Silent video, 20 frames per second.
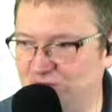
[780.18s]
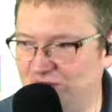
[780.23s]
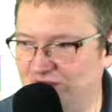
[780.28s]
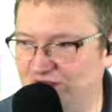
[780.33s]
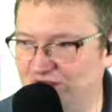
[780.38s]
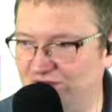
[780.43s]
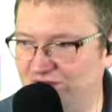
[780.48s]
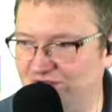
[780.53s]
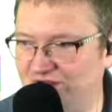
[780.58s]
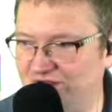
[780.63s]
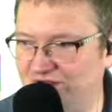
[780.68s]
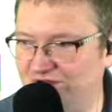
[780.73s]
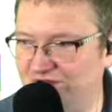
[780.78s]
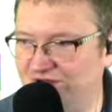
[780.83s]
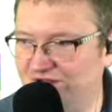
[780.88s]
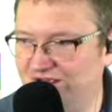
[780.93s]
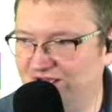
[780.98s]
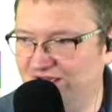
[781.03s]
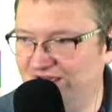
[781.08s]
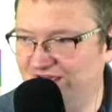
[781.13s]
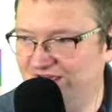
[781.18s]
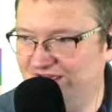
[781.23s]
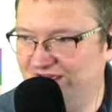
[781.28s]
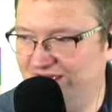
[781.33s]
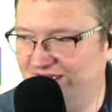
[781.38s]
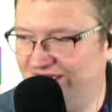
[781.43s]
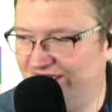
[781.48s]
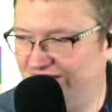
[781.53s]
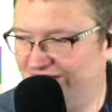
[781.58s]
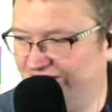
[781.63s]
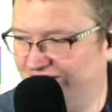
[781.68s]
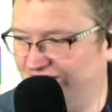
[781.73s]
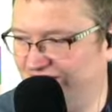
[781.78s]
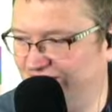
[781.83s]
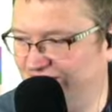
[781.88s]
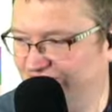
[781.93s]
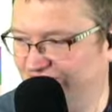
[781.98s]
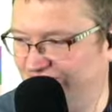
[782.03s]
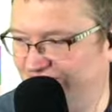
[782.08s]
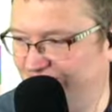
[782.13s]
window here and
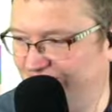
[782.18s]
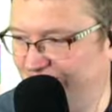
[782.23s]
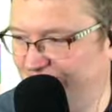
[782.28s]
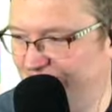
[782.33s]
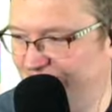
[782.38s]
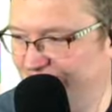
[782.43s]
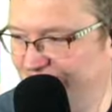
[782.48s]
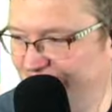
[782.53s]
cover up